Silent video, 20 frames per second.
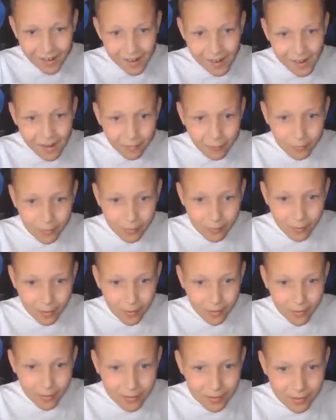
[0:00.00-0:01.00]
will it
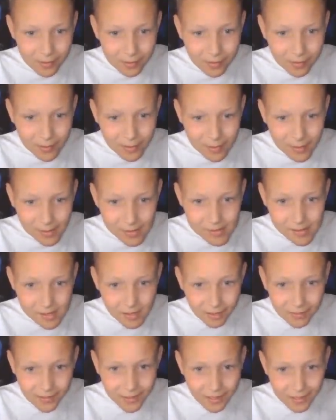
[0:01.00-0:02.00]
work
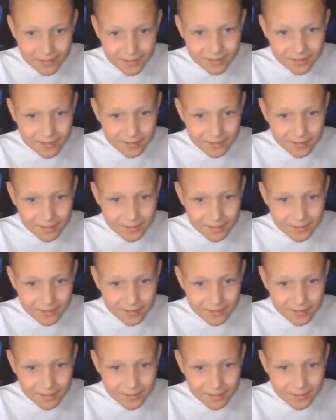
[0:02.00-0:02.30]
Yes!